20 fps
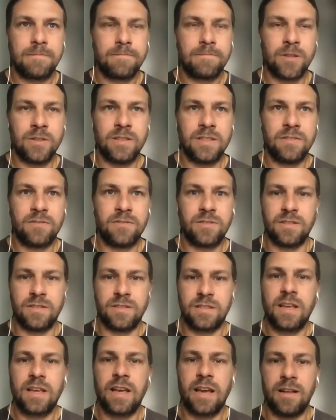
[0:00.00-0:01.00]
on different
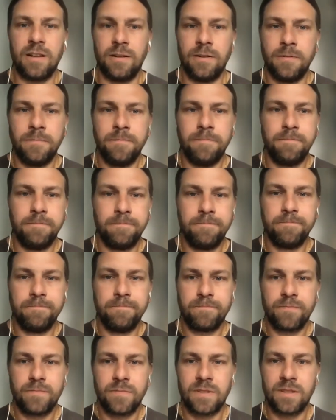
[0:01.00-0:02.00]

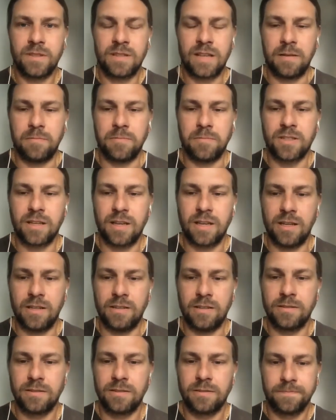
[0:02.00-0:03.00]
time
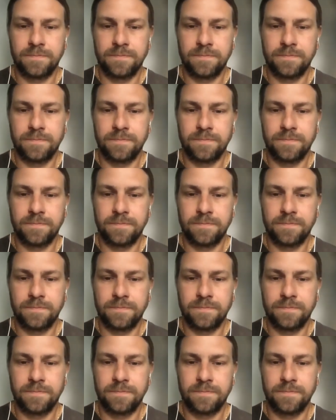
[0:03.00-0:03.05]
scales.